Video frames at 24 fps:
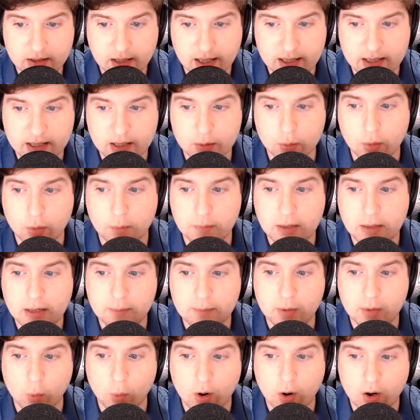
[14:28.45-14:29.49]
and he will make
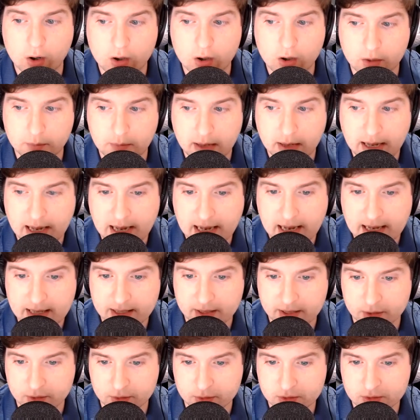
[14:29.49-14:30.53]
me walk on my high
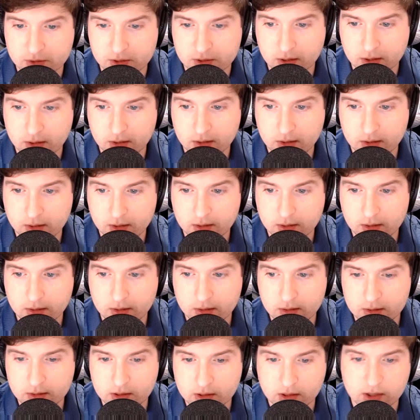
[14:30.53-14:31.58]
hills
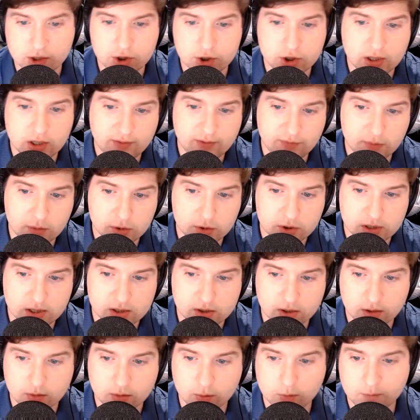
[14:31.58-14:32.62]
to the chief
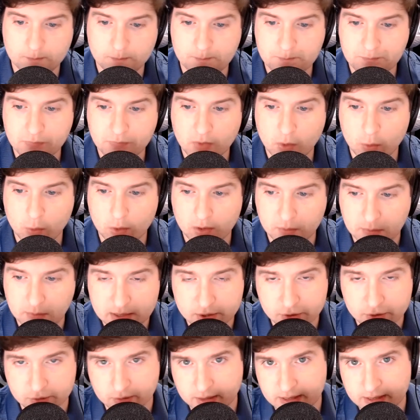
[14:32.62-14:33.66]
musician with my
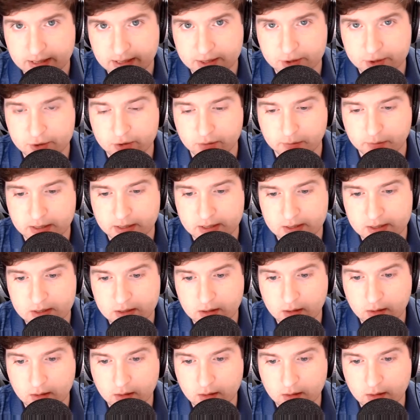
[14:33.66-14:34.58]
stringed instruments.